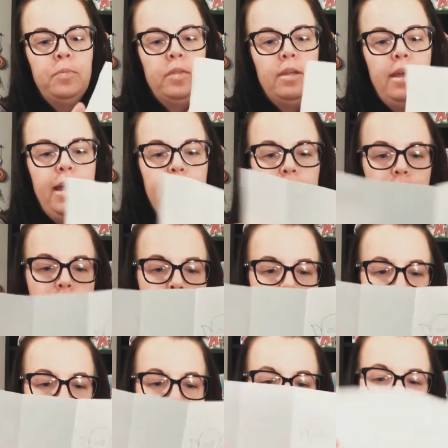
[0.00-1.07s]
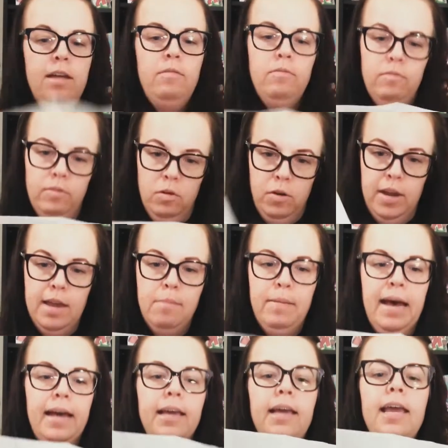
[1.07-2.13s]
And then folding it
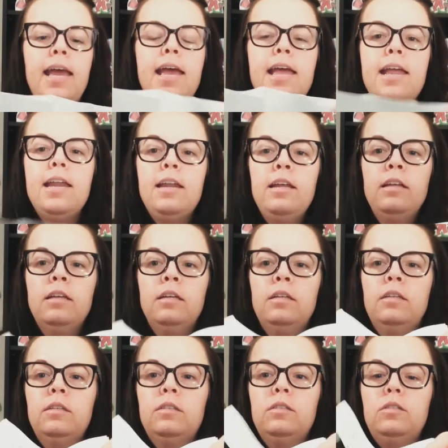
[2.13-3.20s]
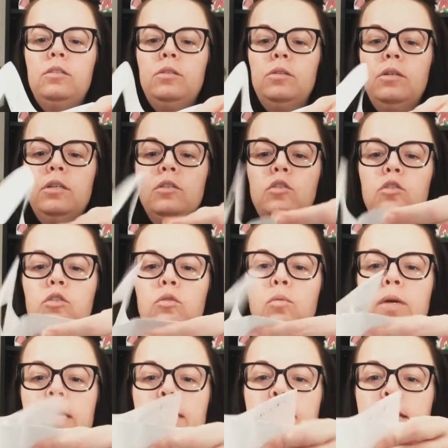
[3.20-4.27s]
back again, do your
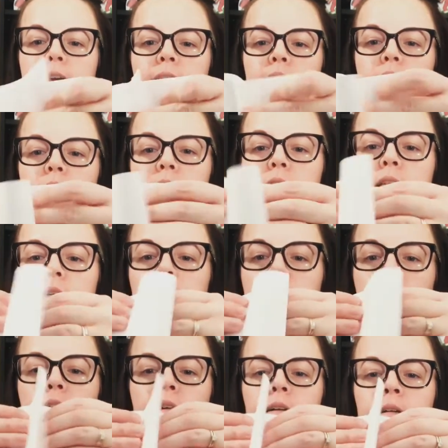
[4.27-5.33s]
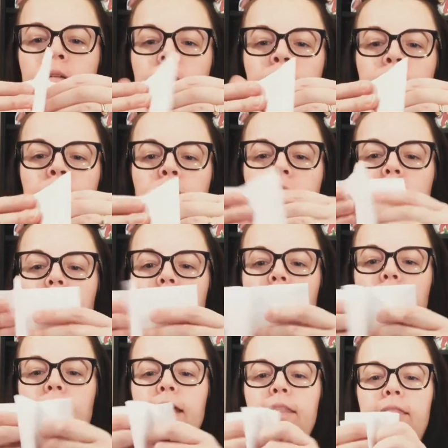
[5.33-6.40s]
squeeze.
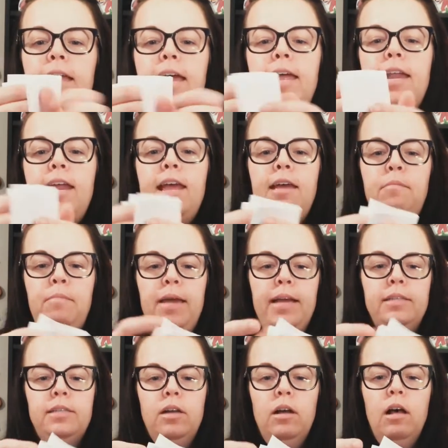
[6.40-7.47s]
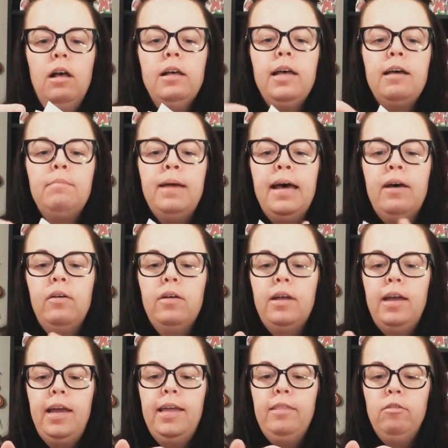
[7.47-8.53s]
And then it makes it all come out
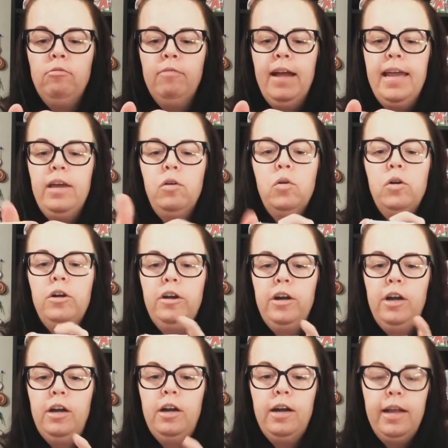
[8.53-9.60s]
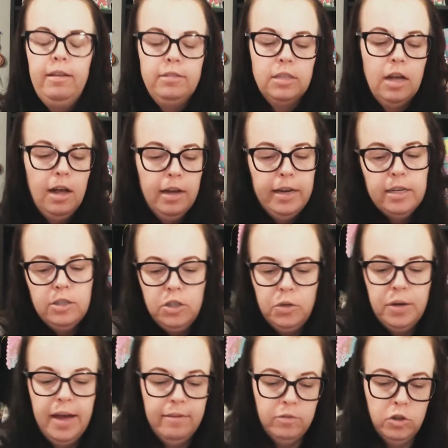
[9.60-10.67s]
in the right order as long as you
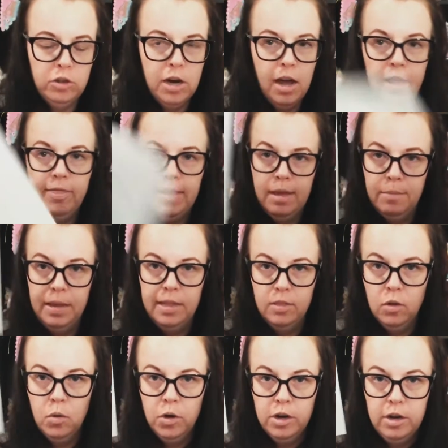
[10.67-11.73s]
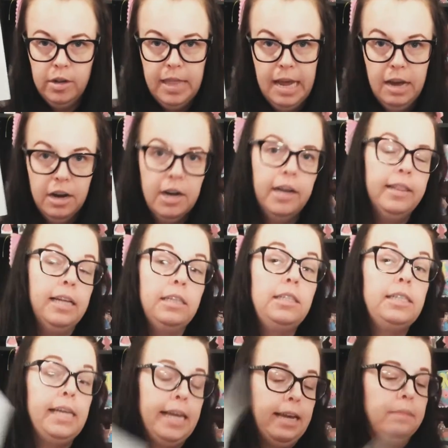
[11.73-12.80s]
have drawn them in the order they are on the
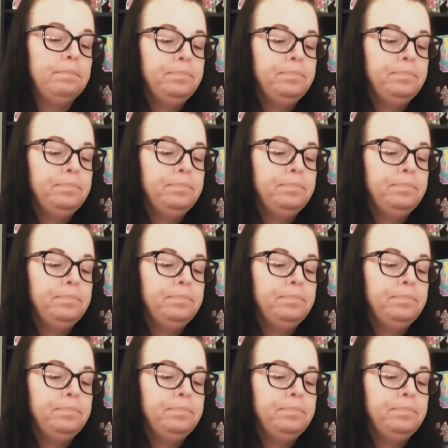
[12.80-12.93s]
sheet.